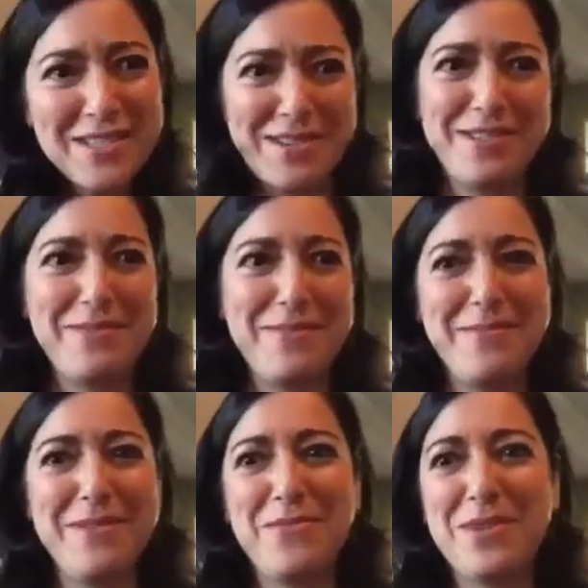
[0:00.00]
with me
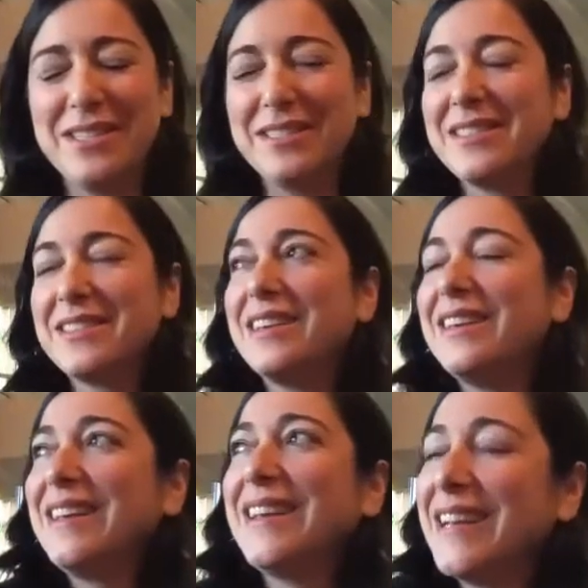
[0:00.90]
once.
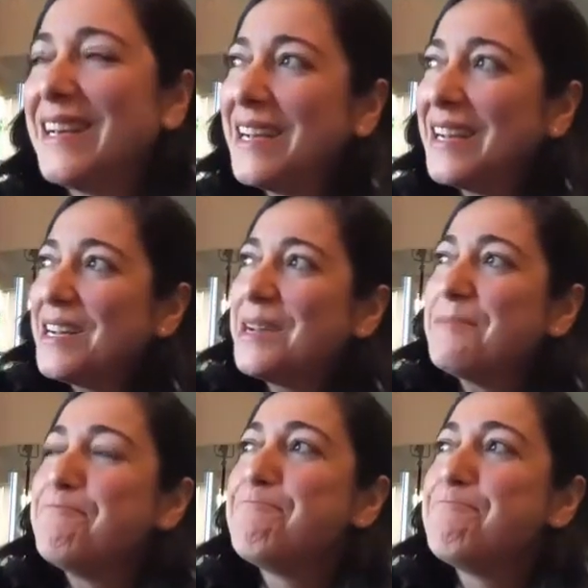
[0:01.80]
Man,